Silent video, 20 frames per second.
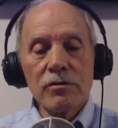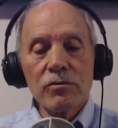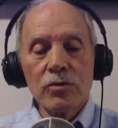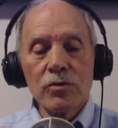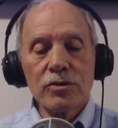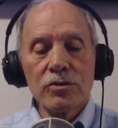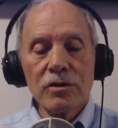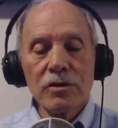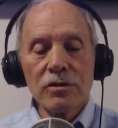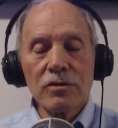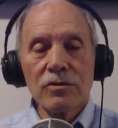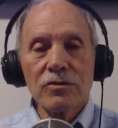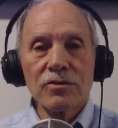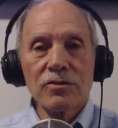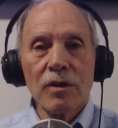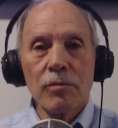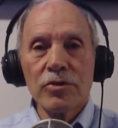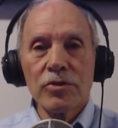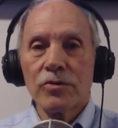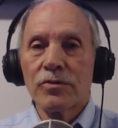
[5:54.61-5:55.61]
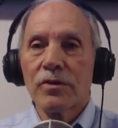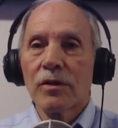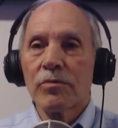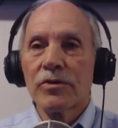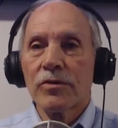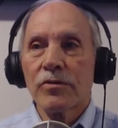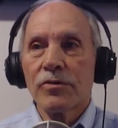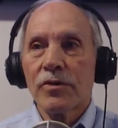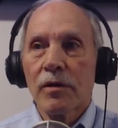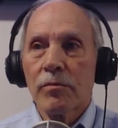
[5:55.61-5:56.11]
which is
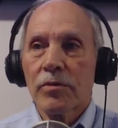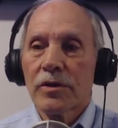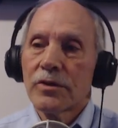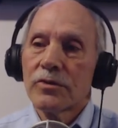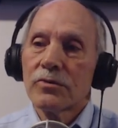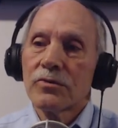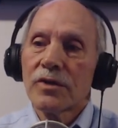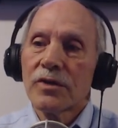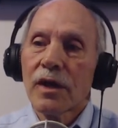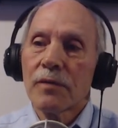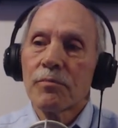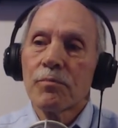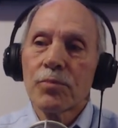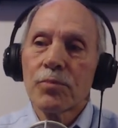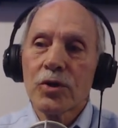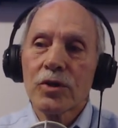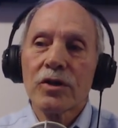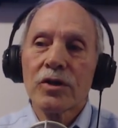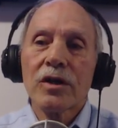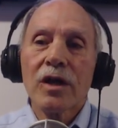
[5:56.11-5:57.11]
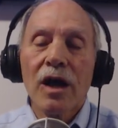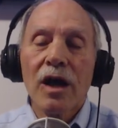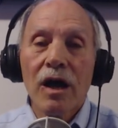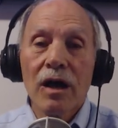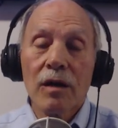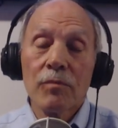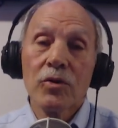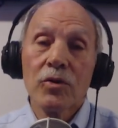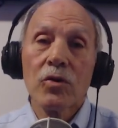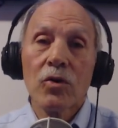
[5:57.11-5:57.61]

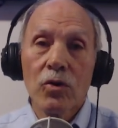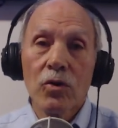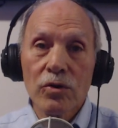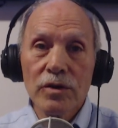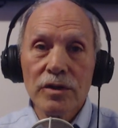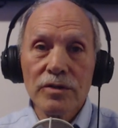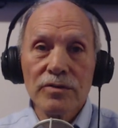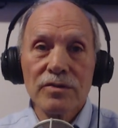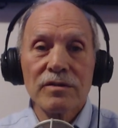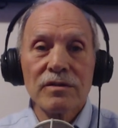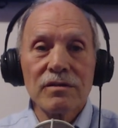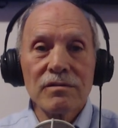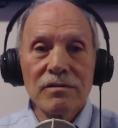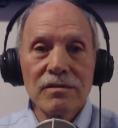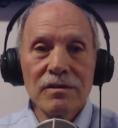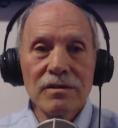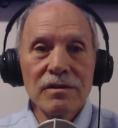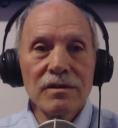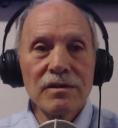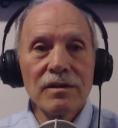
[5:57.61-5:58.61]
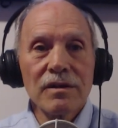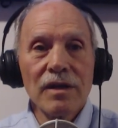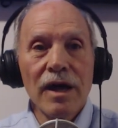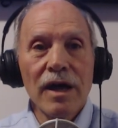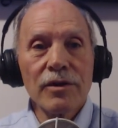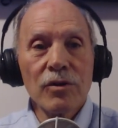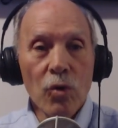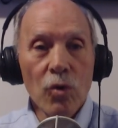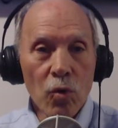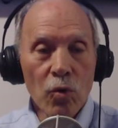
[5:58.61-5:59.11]

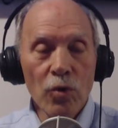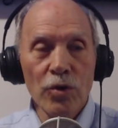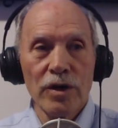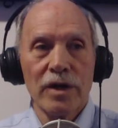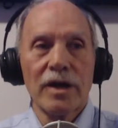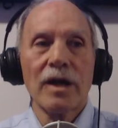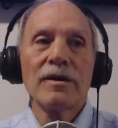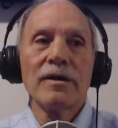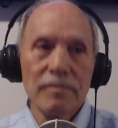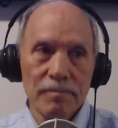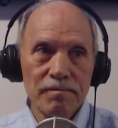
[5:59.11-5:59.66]
www.burkecomchorus.org.